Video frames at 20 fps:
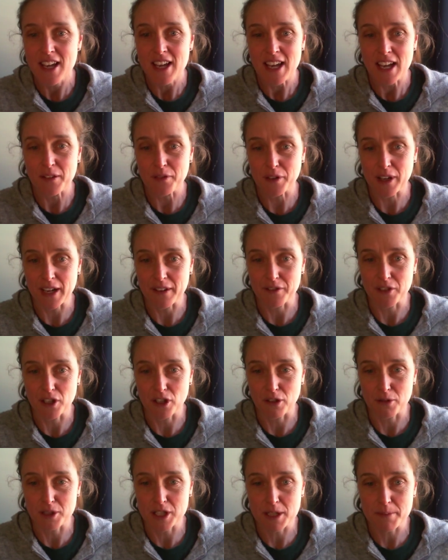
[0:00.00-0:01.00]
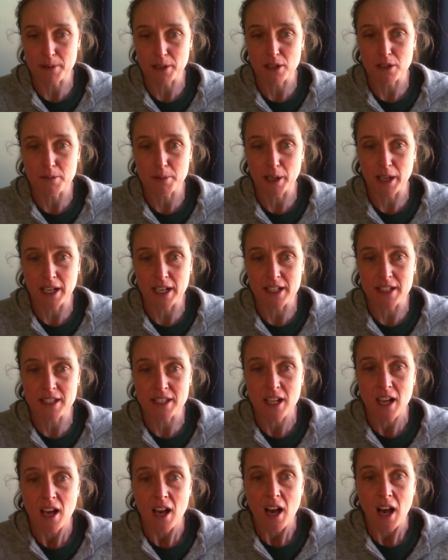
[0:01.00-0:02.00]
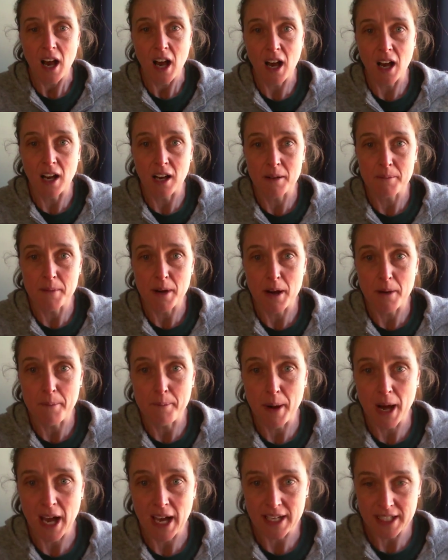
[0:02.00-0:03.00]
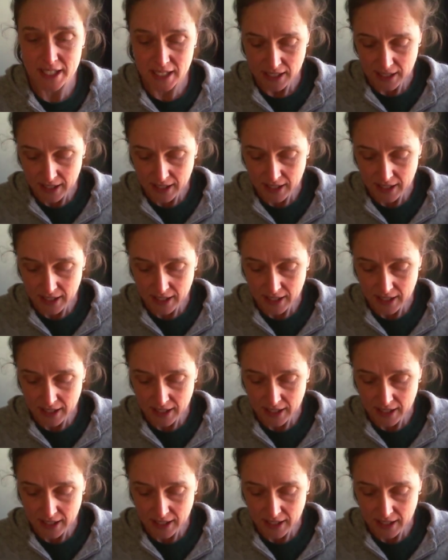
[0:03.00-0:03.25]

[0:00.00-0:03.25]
if we have neurotypical brains, but